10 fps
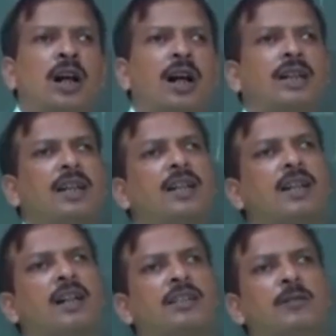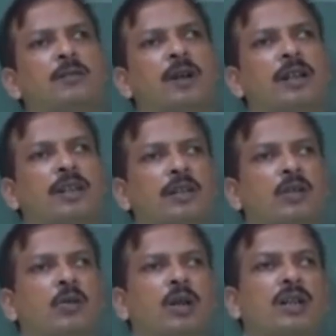I can classify
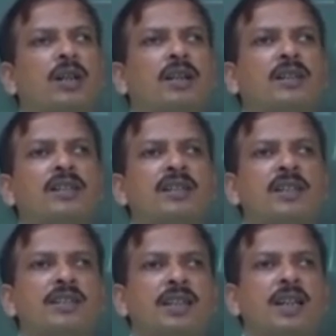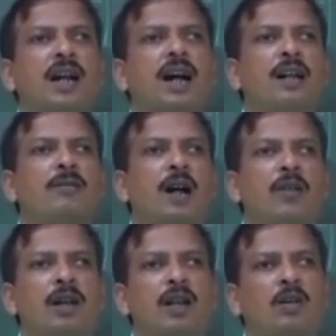whether this is a high
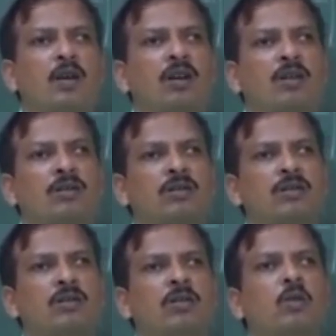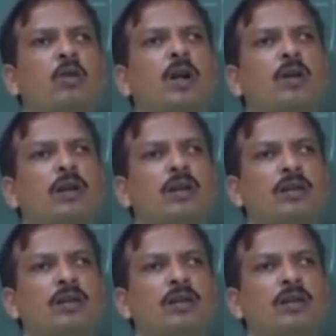vowel or low vowel.